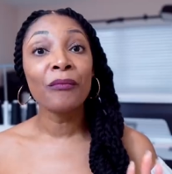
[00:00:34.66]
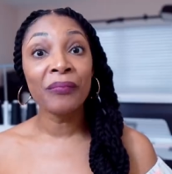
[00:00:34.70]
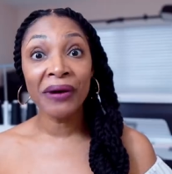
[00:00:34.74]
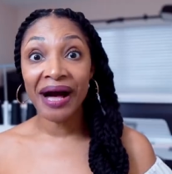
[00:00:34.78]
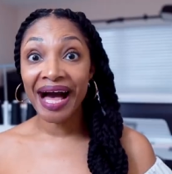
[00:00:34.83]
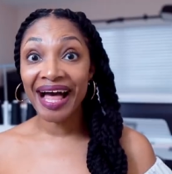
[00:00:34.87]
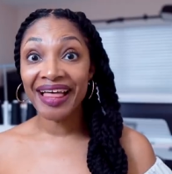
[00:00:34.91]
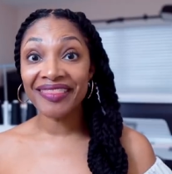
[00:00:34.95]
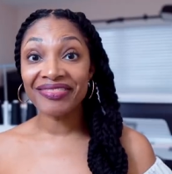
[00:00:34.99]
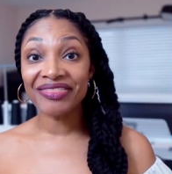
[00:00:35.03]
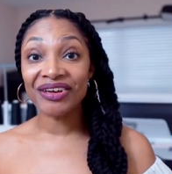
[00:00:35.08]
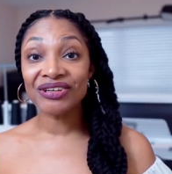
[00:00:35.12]

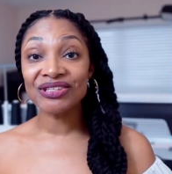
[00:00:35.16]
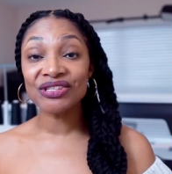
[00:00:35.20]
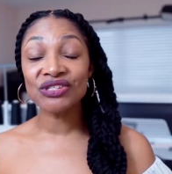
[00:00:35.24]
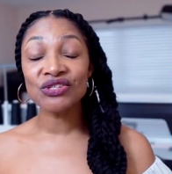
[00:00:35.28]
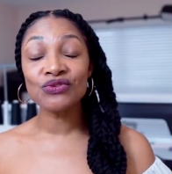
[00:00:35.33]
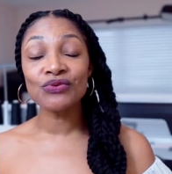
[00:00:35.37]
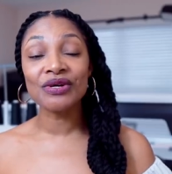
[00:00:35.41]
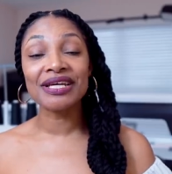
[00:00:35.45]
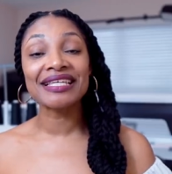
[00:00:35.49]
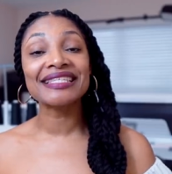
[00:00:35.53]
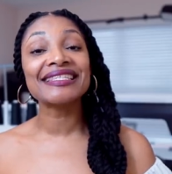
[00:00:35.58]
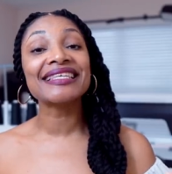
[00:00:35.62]
But there's
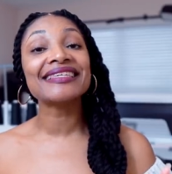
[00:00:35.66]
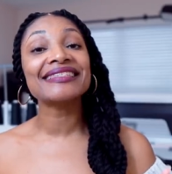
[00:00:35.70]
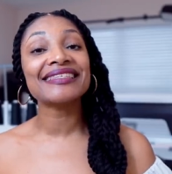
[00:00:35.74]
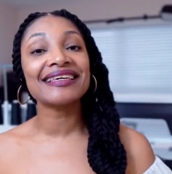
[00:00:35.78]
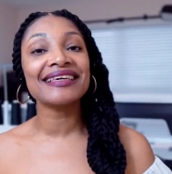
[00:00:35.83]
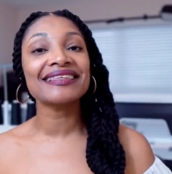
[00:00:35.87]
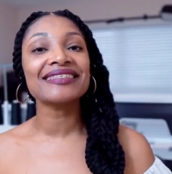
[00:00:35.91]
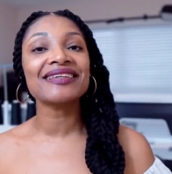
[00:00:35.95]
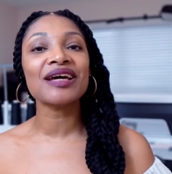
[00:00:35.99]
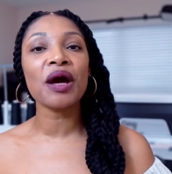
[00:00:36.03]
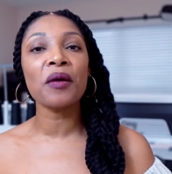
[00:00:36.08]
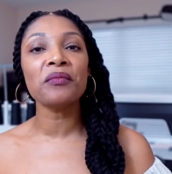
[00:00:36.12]
a twist. This
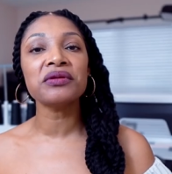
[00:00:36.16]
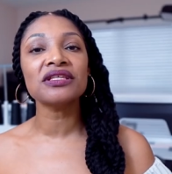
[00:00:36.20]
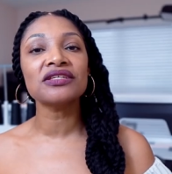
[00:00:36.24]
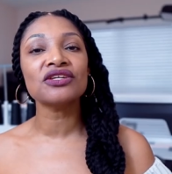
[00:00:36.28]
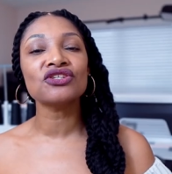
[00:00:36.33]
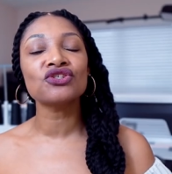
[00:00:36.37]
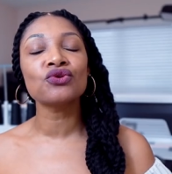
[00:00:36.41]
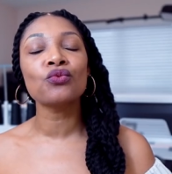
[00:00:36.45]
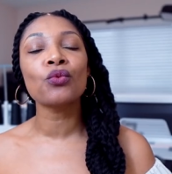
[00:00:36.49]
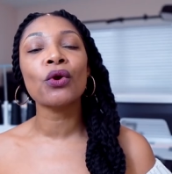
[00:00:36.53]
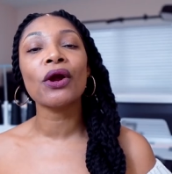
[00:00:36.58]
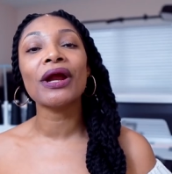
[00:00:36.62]
is a
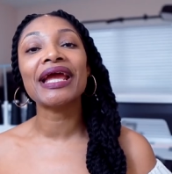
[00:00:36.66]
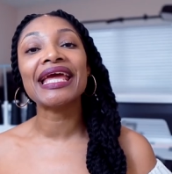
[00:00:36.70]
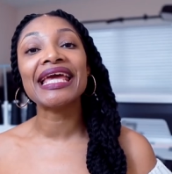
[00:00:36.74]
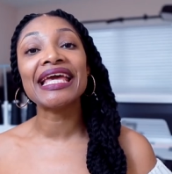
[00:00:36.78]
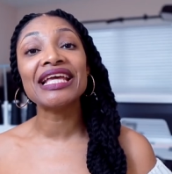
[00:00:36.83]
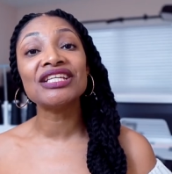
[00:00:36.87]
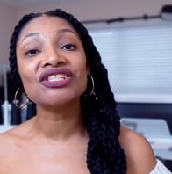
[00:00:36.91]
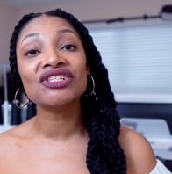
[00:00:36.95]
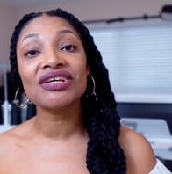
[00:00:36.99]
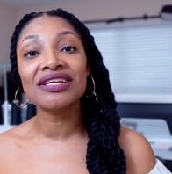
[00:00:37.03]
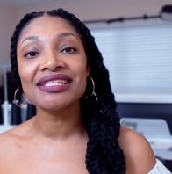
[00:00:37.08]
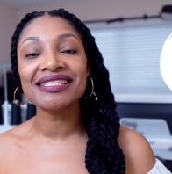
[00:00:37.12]
competition where
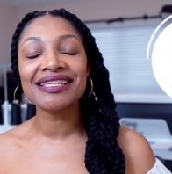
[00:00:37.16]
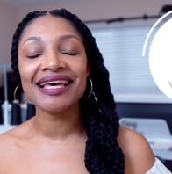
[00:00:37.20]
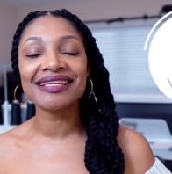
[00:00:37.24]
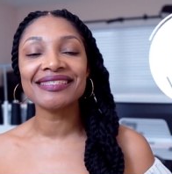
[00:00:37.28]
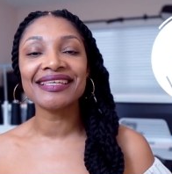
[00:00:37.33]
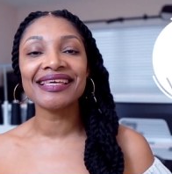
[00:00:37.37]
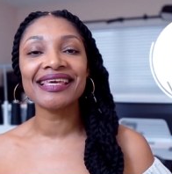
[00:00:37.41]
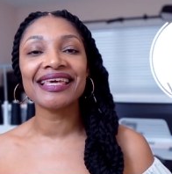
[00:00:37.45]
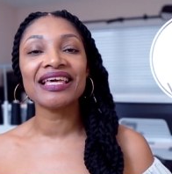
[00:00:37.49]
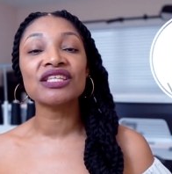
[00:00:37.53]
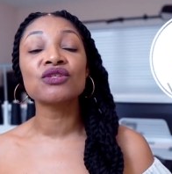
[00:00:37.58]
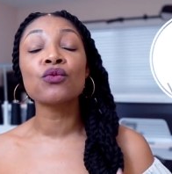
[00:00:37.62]
each
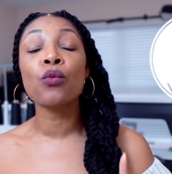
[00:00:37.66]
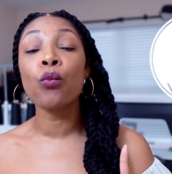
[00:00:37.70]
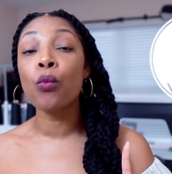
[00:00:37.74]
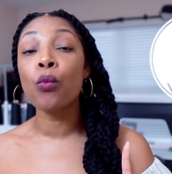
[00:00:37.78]
contestant gets